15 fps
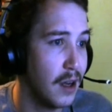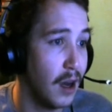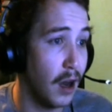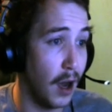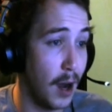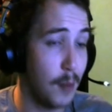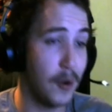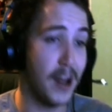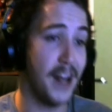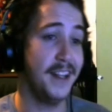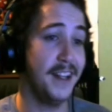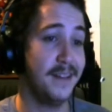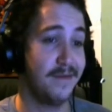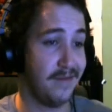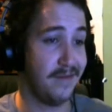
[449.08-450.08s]
I'm
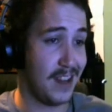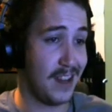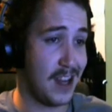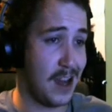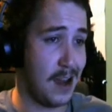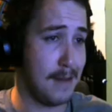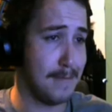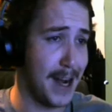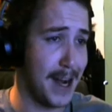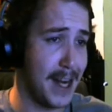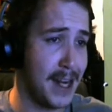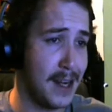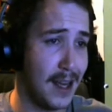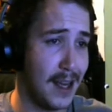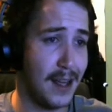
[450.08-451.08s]
ready. I'm
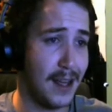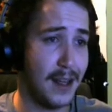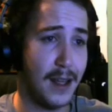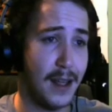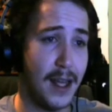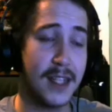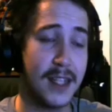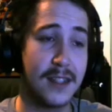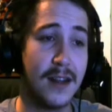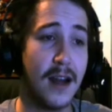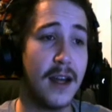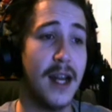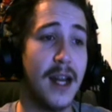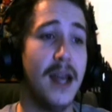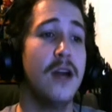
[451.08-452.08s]
ready. And it's not
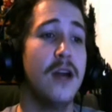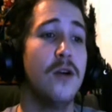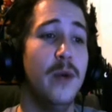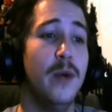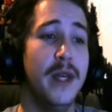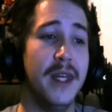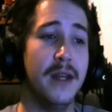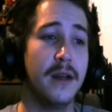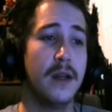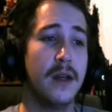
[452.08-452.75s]
going to AoE.